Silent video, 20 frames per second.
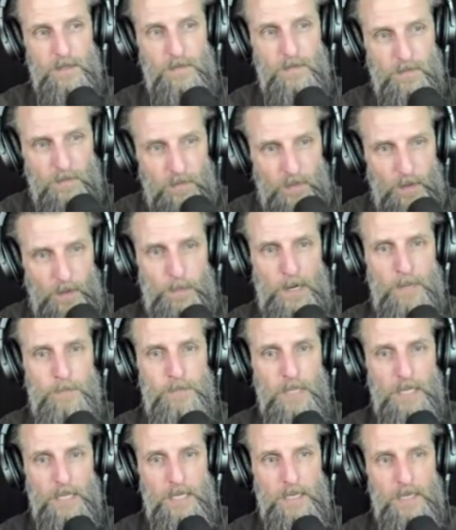the
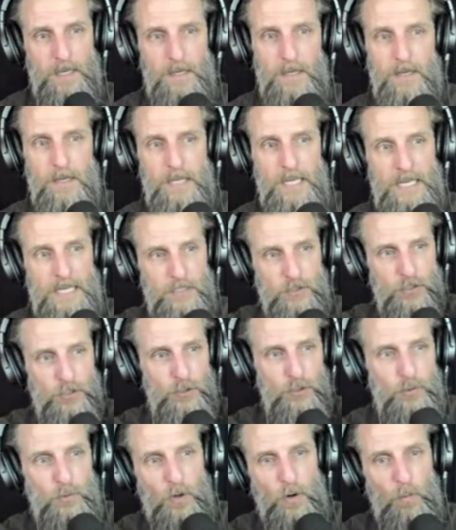public
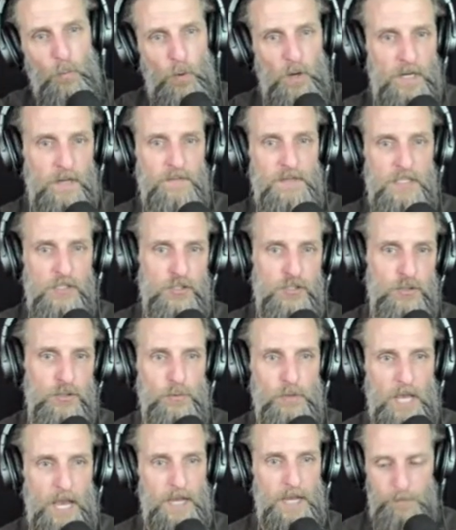into one of these two
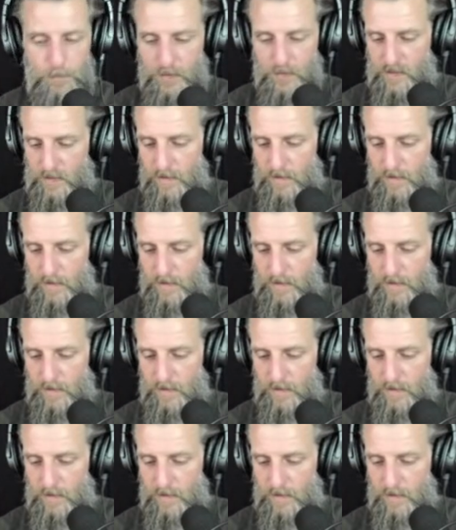camps.